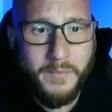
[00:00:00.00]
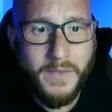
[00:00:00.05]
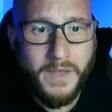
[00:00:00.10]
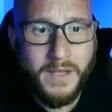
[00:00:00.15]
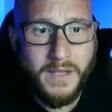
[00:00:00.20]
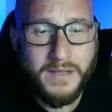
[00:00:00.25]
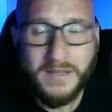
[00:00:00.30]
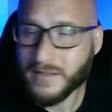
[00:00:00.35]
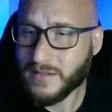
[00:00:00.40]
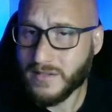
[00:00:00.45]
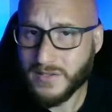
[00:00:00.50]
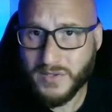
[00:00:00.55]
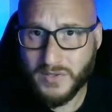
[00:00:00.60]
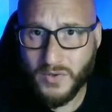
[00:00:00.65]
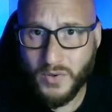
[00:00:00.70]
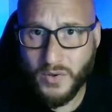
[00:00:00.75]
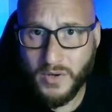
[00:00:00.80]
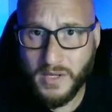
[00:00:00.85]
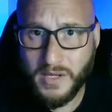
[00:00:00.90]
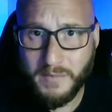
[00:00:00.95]
This is
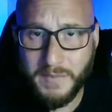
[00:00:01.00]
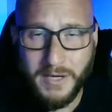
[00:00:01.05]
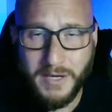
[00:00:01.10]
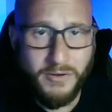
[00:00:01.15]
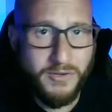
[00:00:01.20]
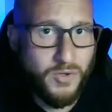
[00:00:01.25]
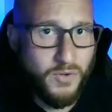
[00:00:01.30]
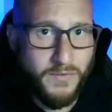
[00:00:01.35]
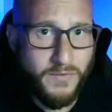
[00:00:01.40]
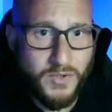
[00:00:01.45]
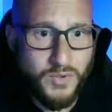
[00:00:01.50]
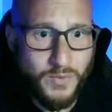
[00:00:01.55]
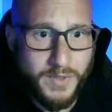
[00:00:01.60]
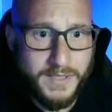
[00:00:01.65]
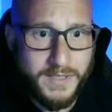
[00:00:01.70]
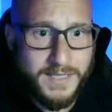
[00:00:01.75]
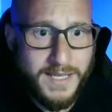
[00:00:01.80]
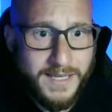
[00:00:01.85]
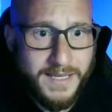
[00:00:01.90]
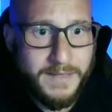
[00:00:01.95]
going to come out on November
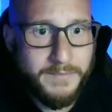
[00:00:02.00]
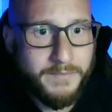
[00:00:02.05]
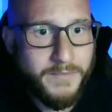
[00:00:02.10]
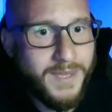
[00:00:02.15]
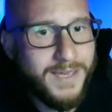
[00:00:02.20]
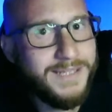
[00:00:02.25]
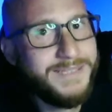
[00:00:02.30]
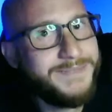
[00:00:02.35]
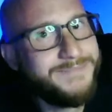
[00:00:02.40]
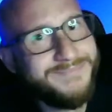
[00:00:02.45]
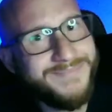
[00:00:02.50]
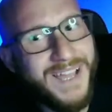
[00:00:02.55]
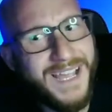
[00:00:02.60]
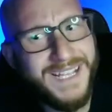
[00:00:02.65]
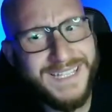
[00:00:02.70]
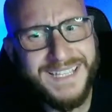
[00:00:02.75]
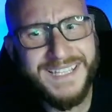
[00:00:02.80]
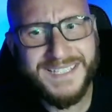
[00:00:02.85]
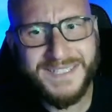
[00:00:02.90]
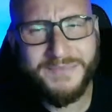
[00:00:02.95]
22nd.
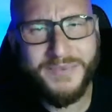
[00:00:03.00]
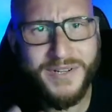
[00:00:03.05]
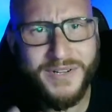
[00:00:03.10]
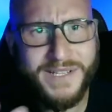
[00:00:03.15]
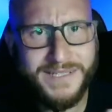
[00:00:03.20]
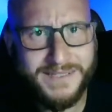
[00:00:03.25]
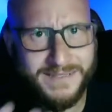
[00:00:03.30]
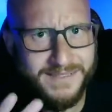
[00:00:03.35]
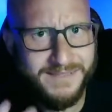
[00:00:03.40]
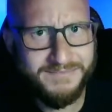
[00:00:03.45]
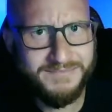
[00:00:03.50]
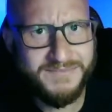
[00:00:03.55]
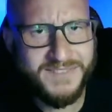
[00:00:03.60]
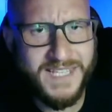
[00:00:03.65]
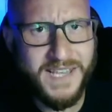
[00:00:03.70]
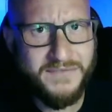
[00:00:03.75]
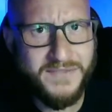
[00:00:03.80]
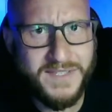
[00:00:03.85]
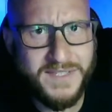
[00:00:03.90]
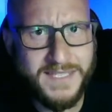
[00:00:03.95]
I think it's pretty
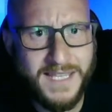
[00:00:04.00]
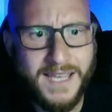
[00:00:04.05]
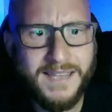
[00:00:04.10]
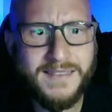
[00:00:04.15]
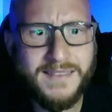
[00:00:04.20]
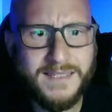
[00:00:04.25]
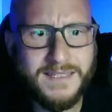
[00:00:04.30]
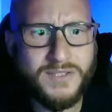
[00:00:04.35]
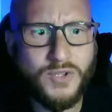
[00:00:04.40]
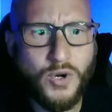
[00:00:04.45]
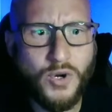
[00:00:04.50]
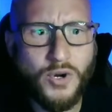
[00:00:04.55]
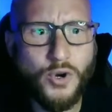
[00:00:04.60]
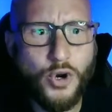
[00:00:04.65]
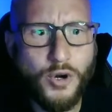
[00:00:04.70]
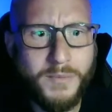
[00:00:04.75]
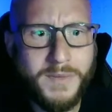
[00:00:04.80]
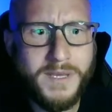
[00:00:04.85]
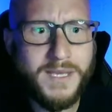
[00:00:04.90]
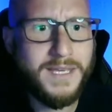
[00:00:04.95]
safe to say this Dark
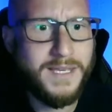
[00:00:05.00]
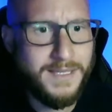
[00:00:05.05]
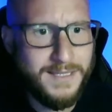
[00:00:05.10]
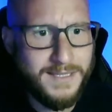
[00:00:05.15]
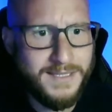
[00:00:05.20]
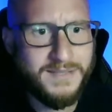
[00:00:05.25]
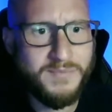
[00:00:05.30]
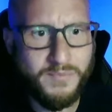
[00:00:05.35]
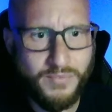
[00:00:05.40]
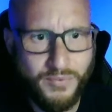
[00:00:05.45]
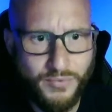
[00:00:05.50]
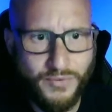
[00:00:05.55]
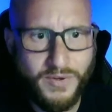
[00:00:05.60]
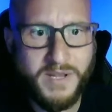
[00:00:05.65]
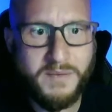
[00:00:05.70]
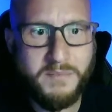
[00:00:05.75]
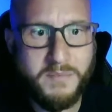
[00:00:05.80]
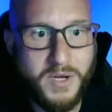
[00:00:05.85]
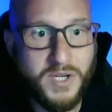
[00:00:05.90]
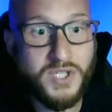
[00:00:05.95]
Army is
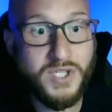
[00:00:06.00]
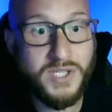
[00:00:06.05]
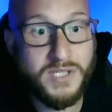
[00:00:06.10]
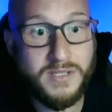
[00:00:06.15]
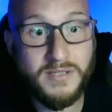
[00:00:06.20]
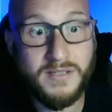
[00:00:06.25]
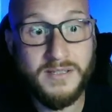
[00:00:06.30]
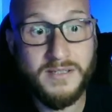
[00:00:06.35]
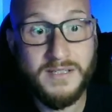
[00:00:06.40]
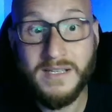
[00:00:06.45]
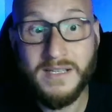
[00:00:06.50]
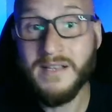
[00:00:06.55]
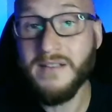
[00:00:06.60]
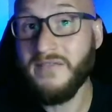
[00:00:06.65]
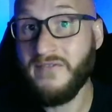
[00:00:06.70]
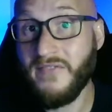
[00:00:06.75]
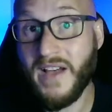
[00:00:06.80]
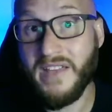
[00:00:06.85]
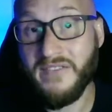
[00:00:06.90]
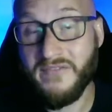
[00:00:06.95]
pretty much the
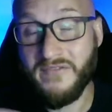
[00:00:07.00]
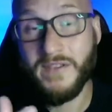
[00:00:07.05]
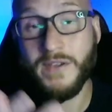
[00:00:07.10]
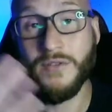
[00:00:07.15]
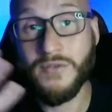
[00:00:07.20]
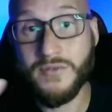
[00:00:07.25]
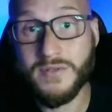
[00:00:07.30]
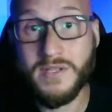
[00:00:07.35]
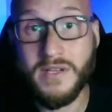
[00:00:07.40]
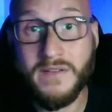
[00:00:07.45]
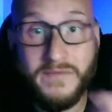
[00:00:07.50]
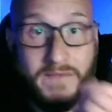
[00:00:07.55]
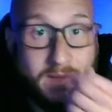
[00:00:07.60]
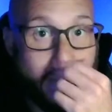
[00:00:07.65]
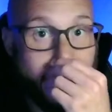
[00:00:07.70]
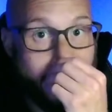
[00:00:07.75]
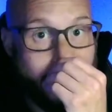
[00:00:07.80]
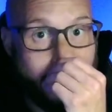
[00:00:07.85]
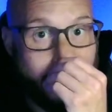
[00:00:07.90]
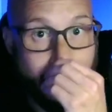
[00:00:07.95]
5 fingers of
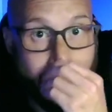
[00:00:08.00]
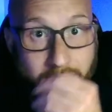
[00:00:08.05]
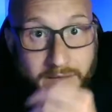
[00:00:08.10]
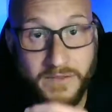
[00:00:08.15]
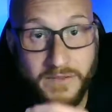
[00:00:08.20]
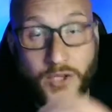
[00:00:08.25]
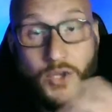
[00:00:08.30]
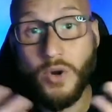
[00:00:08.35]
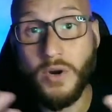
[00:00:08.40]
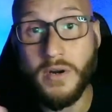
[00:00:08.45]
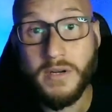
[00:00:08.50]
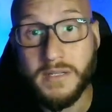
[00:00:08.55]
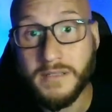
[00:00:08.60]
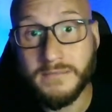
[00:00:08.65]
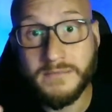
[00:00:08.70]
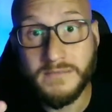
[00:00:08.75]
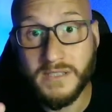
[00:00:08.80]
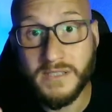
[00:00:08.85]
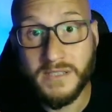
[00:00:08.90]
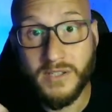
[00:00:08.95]
the dark,
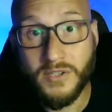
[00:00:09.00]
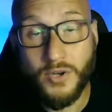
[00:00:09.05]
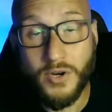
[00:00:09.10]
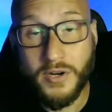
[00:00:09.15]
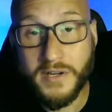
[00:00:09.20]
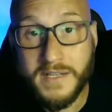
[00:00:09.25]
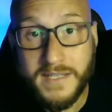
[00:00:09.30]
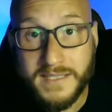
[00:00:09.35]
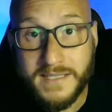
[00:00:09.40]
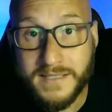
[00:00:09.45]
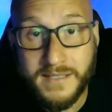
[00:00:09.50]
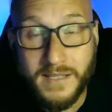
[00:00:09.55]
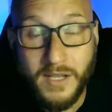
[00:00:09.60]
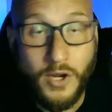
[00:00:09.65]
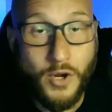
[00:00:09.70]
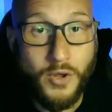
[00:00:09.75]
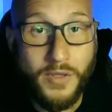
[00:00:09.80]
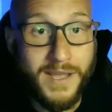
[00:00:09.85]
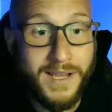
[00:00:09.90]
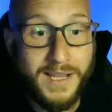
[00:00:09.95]
the darkness
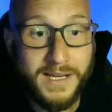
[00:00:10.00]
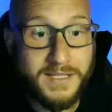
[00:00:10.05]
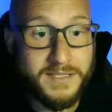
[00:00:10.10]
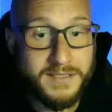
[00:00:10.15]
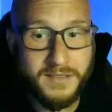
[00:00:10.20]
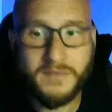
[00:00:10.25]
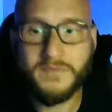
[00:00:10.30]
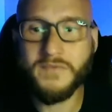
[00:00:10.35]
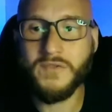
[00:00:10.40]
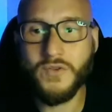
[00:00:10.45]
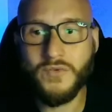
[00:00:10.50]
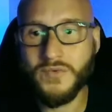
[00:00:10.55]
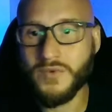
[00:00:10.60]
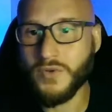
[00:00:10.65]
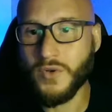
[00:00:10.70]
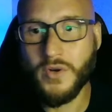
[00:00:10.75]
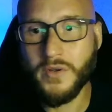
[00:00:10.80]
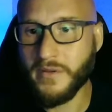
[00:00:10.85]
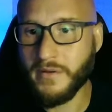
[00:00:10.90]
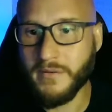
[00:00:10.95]
and all that kind of stuff. You
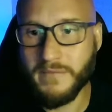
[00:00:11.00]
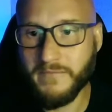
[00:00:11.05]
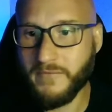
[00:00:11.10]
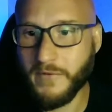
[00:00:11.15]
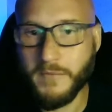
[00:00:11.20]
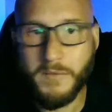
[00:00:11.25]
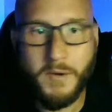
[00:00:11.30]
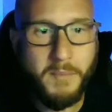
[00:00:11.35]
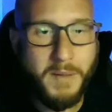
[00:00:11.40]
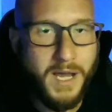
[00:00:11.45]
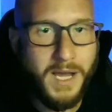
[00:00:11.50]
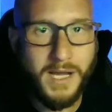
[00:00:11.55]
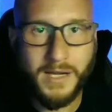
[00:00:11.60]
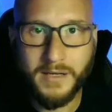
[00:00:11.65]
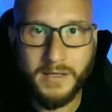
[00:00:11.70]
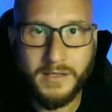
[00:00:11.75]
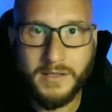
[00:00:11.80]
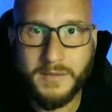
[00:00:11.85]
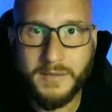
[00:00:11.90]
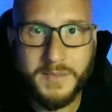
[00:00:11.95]
saw them from
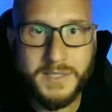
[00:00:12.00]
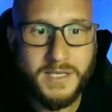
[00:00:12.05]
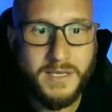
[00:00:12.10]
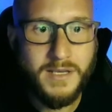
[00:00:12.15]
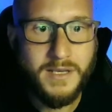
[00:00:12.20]
Apocalypse.